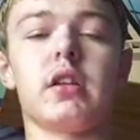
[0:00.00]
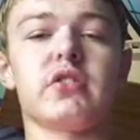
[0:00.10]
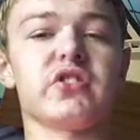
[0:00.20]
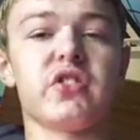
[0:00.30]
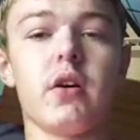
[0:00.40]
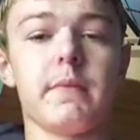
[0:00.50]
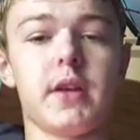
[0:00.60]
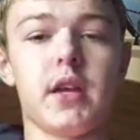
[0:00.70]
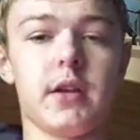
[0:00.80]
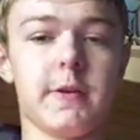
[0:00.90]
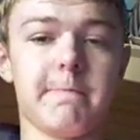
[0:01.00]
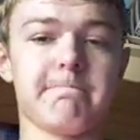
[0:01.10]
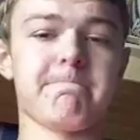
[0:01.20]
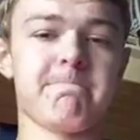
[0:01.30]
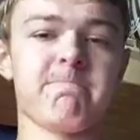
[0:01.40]
It just got me
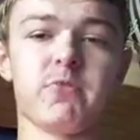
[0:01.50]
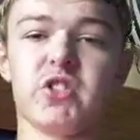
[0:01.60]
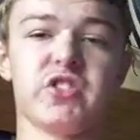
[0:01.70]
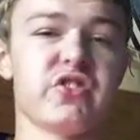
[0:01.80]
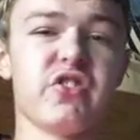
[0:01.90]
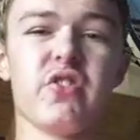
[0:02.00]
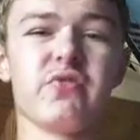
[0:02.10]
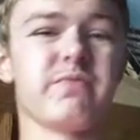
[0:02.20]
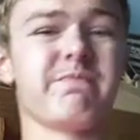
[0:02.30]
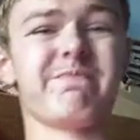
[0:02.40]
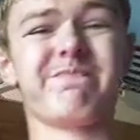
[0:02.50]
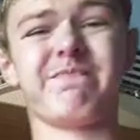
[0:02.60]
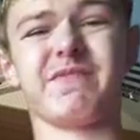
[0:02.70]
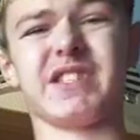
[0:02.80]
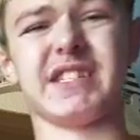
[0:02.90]
so
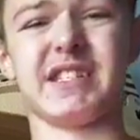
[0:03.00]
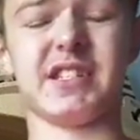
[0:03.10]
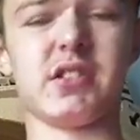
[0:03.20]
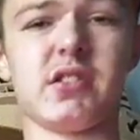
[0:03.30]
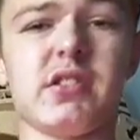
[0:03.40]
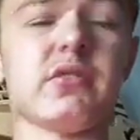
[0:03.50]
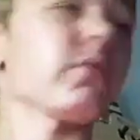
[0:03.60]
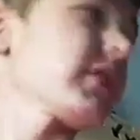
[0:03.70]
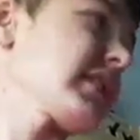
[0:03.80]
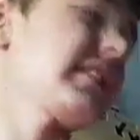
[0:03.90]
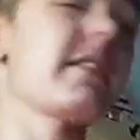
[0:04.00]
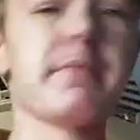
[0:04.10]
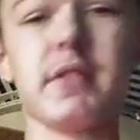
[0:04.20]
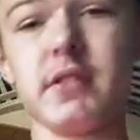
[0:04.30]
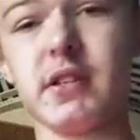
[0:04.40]
I don't know what to
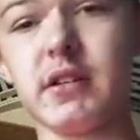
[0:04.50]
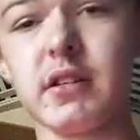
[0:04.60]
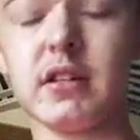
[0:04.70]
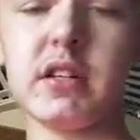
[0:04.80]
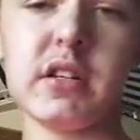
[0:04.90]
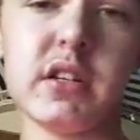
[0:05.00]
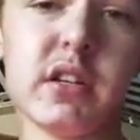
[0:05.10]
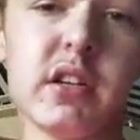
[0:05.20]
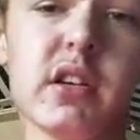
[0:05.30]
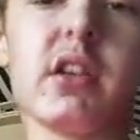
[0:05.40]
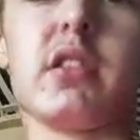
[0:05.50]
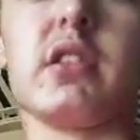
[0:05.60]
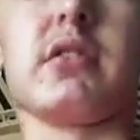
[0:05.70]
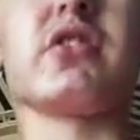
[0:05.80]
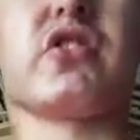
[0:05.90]
say, but
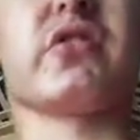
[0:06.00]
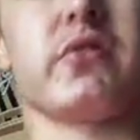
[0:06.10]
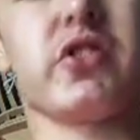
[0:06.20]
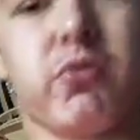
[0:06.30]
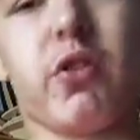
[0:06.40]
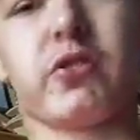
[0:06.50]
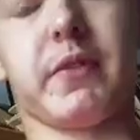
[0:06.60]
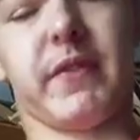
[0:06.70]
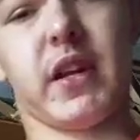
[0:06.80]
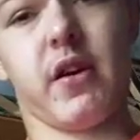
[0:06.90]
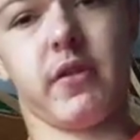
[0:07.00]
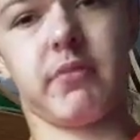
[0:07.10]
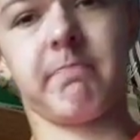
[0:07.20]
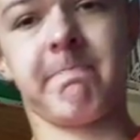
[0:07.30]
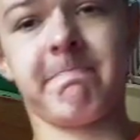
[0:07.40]
just watch my
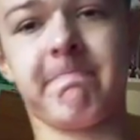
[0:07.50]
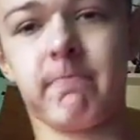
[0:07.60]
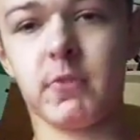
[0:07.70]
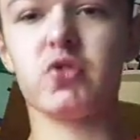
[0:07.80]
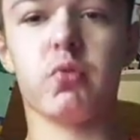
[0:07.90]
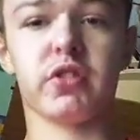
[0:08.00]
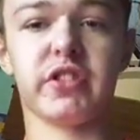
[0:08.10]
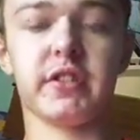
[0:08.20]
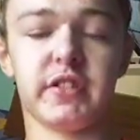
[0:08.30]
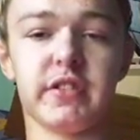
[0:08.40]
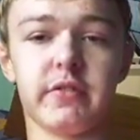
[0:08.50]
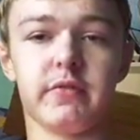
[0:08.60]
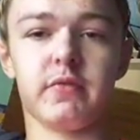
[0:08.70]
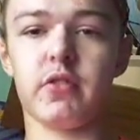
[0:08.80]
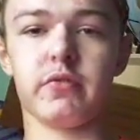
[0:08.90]
video, just watch it.
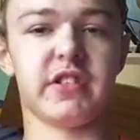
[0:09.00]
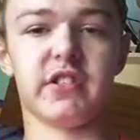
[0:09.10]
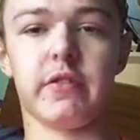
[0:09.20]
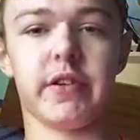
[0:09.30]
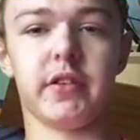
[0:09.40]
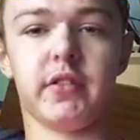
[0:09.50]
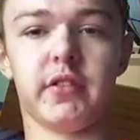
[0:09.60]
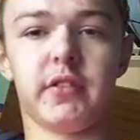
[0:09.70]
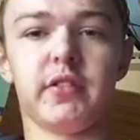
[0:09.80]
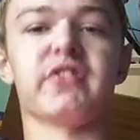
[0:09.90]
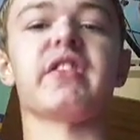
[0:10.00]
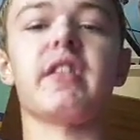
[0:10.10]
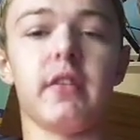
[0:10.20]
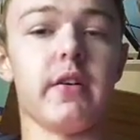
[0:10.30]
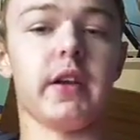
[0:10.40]
So don't dislike, just
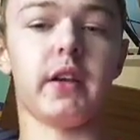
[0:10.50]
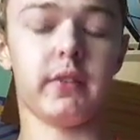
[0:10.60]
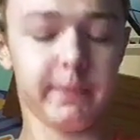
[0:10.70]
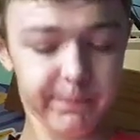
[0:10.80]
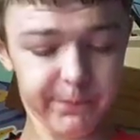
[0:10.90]
hit like.